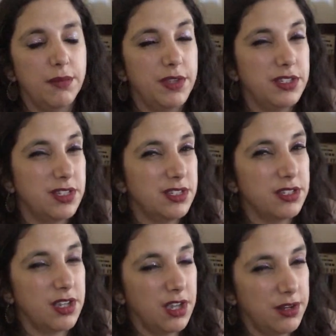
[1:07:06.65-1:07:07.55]
This
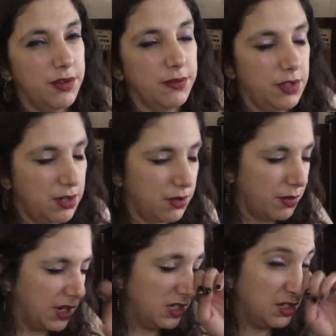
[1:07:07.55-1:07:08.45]
is kind of, you know,
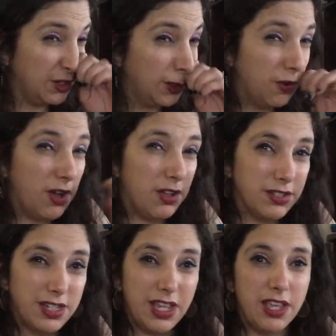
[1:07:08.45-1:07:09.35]
what I do all
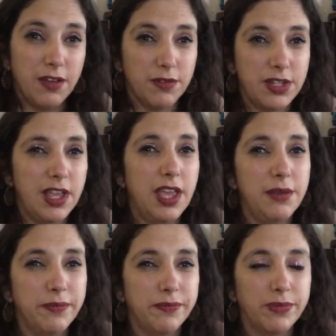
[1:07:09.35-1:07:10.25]
day, every
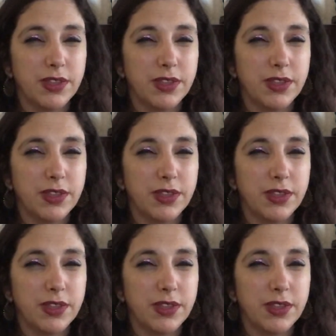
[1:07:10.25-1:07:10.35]
day.